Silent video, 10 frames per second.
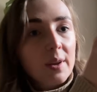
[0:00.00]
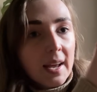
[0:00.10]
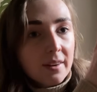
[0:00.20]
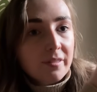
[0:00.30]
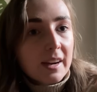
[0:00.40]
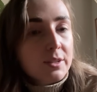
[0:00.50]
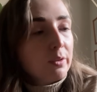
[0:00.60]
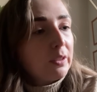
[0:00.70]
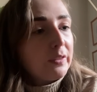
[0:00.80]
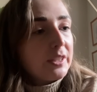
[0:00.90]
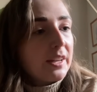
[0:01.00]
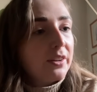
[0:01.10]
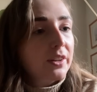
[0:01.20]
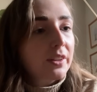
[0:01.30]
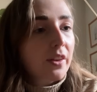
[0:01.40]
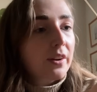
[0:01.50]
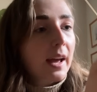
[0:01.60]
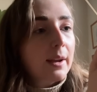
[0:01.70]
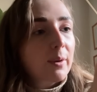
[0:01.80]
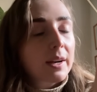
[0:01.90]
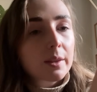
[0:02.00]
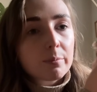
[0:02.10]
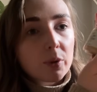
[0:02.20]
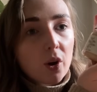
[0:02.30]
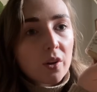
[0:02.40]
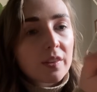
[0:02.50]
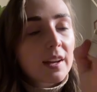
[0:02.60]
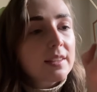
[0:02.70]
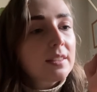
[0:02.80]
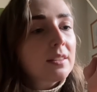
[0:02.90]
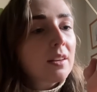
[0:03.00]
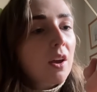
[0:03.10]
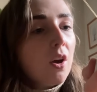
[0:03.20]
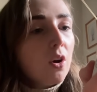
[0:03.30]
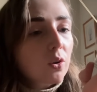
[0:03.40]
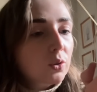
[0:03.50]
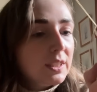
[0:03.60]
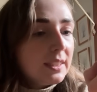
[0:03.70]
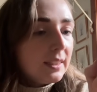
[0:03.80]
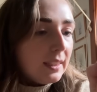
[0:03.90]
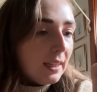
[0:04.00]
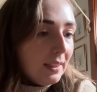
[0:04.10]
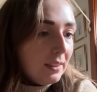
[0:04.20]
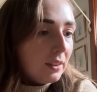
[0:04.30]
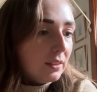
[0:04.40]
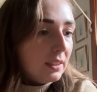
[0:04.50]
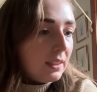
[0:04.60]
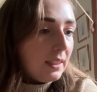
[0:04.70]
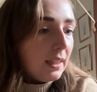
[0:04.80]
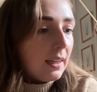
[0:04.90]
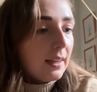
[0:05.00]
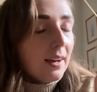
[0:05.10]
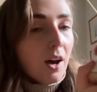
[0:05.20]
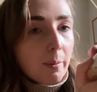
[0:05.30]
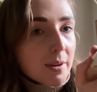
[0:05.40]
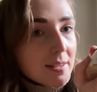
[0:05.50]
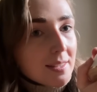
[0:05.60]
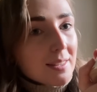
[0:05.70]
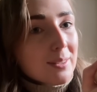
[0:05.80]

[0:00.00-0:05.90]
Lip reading: I had friends over for dinner the other night, one of them brought this Odyssea hummus.